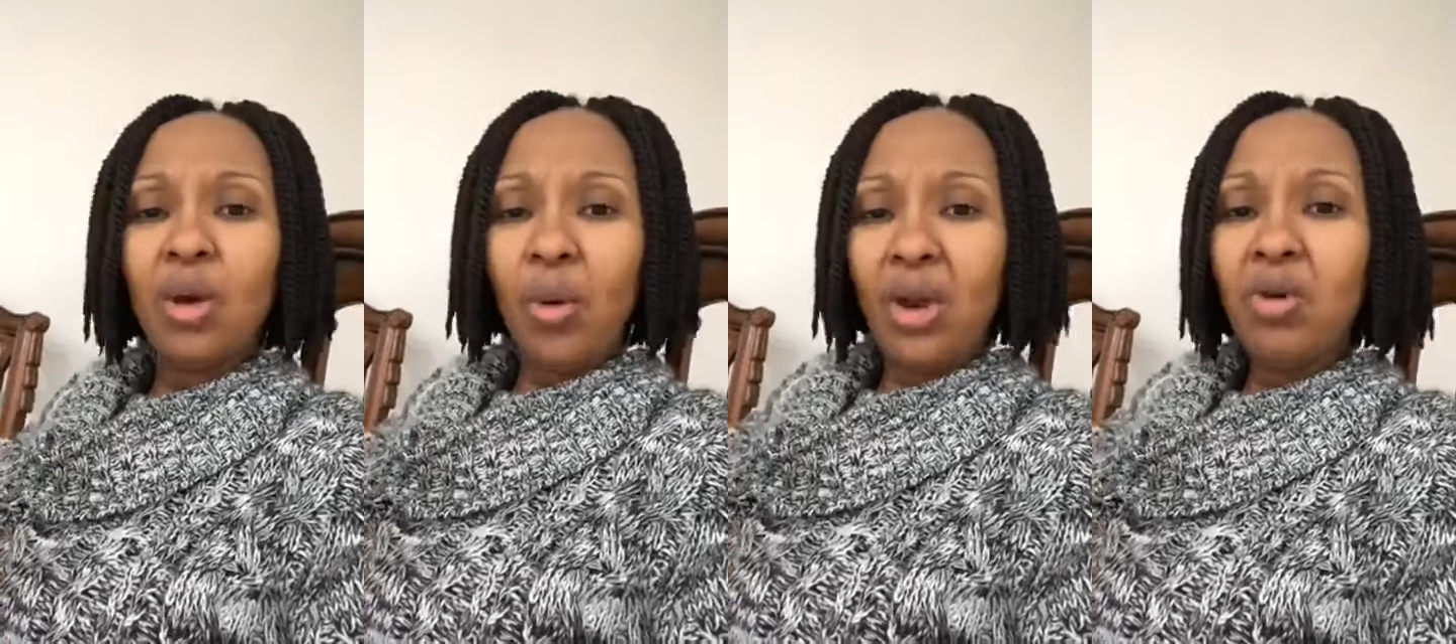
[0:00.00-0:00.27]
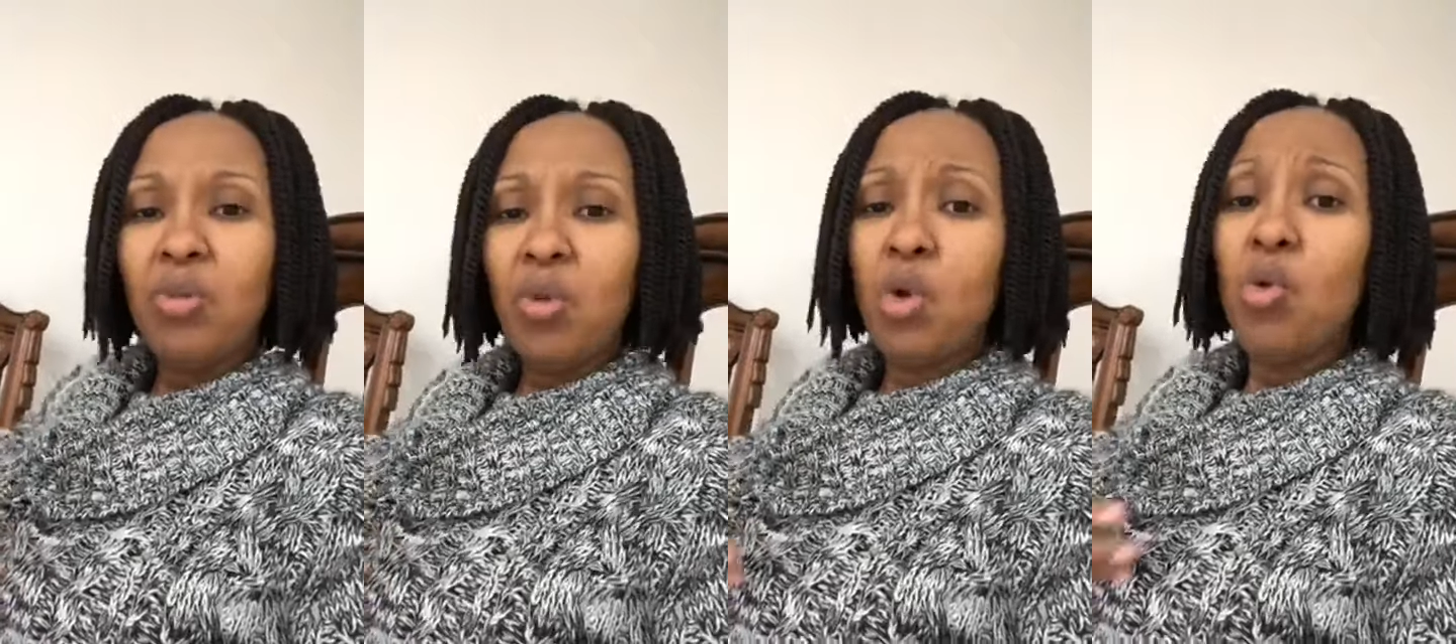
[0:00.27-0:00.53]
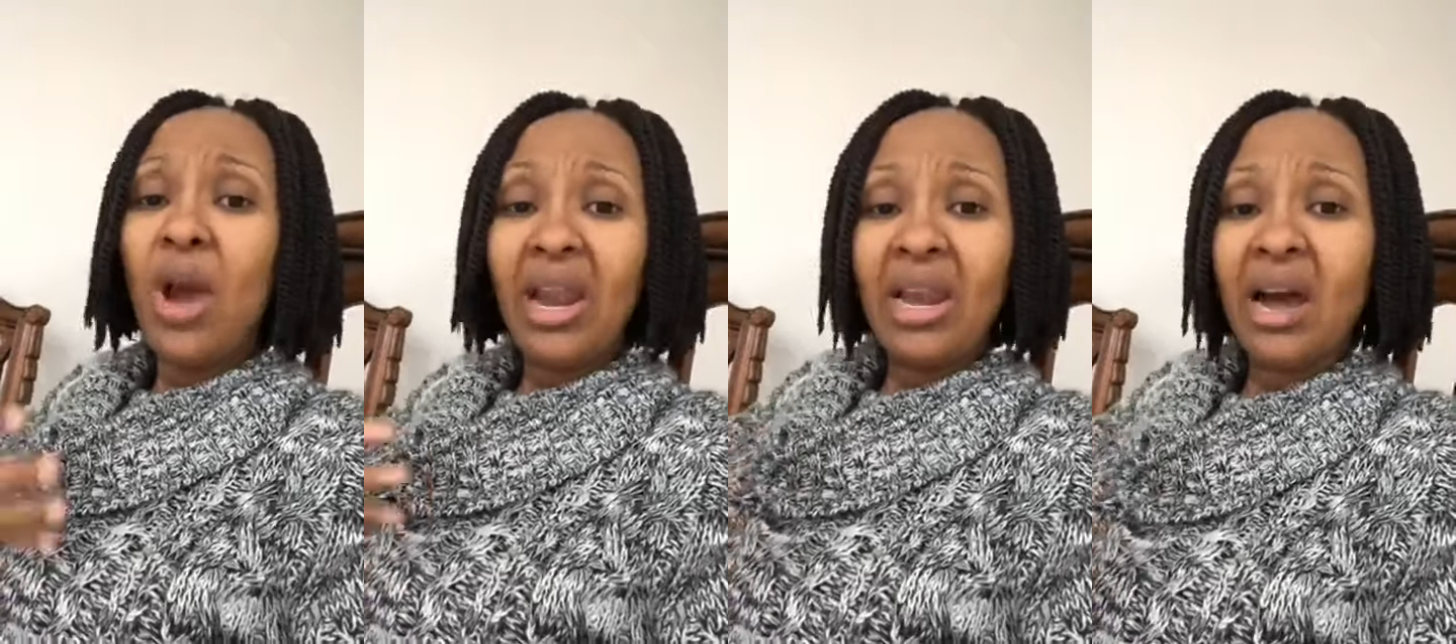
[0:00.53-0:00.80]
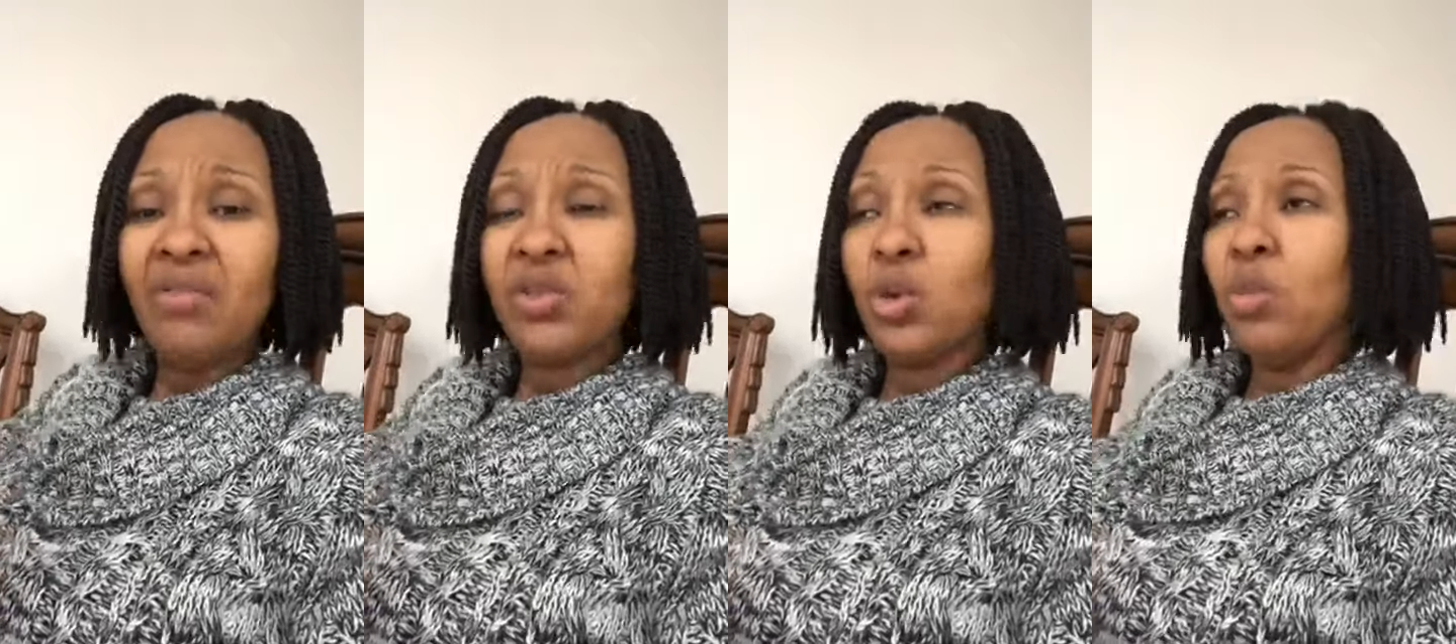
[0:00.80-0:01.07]
Wairimu, who I
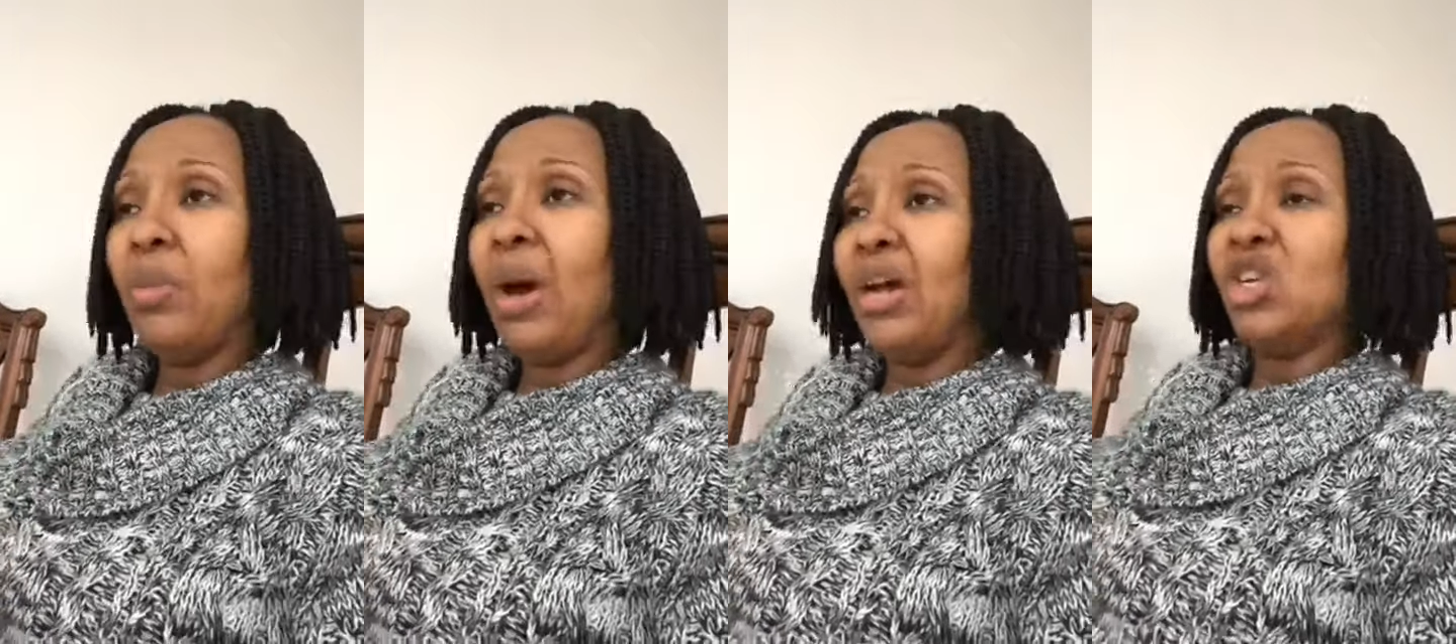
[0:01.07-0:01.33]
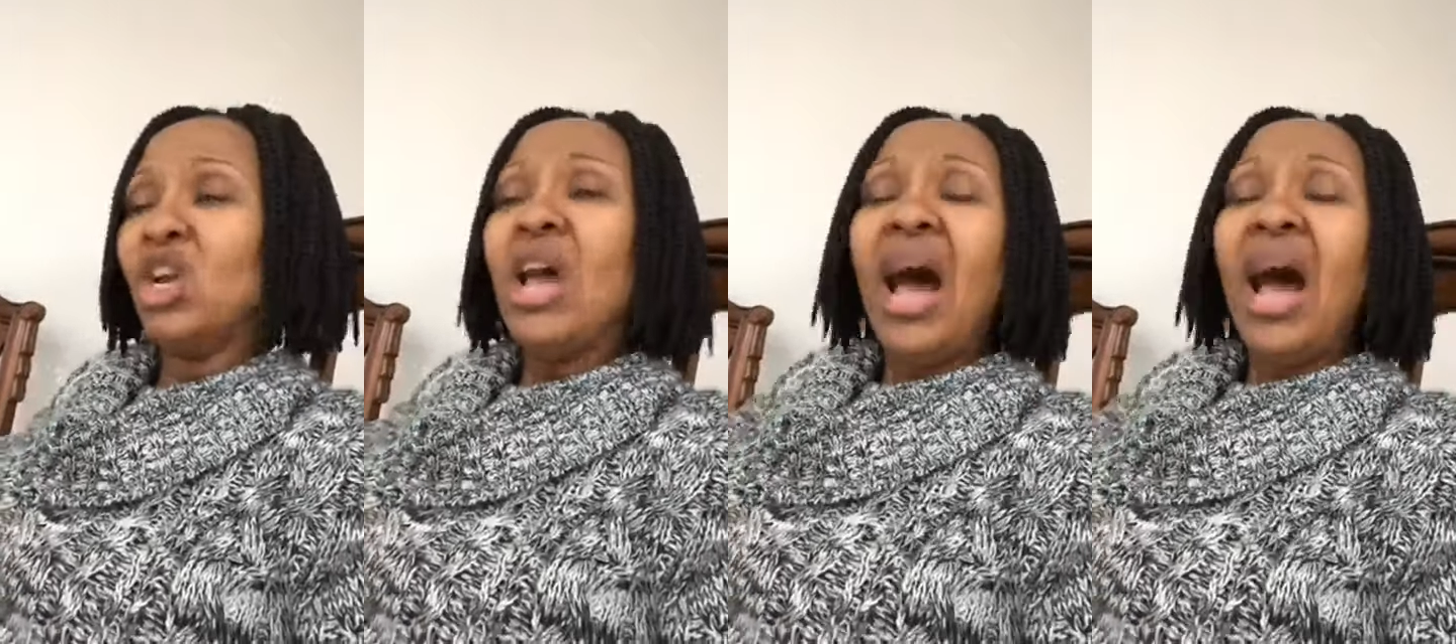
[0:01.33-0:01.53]
love so much.